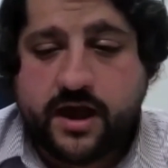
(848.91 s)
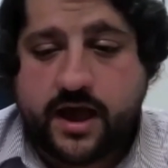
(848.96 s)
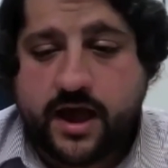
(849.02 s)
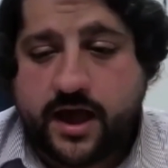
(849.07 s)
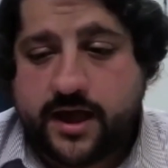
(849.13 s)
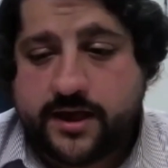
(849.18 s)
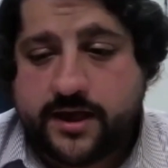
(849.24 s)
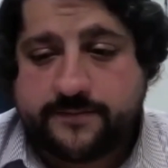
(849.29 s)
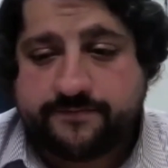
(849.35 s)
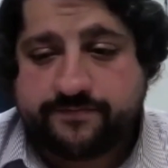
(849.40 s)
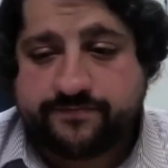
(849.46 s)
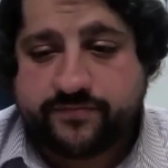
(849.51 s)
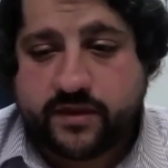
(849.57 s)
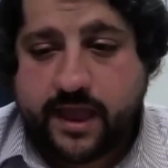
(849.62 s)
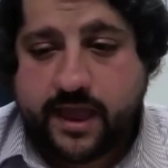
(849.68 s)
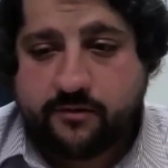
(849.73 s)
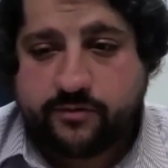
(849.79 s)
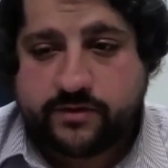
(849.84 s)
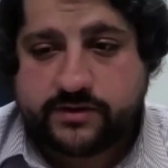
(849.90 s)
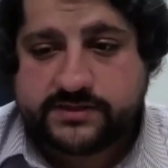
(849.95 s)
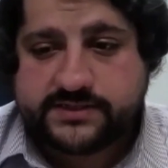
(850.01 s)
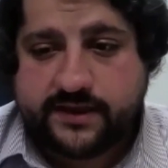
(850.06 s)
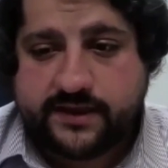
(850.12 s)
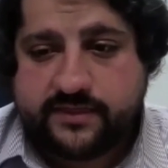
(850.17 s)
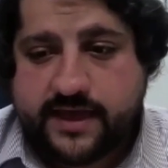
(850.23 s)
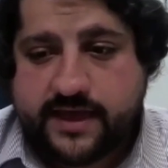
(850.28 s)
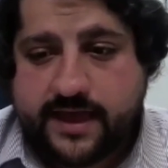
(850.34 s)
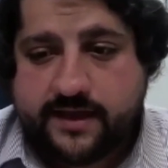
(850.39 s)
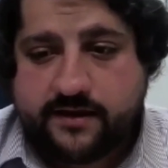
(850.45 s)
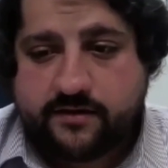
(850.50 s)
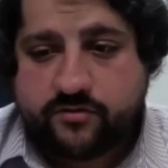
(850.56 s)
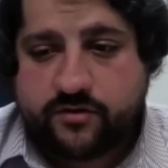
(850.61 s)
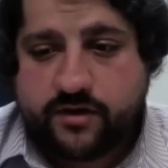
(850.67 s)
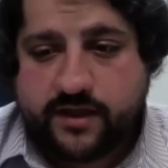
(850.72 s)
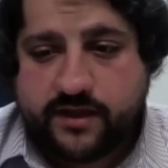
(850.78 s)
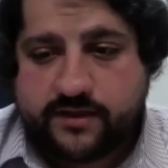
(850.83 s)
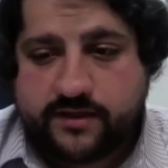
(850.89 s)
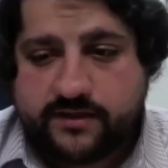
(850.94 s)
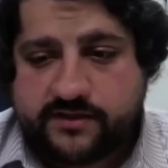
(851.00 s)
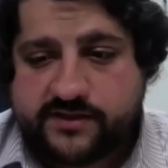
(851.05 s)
Um, I will say that uh,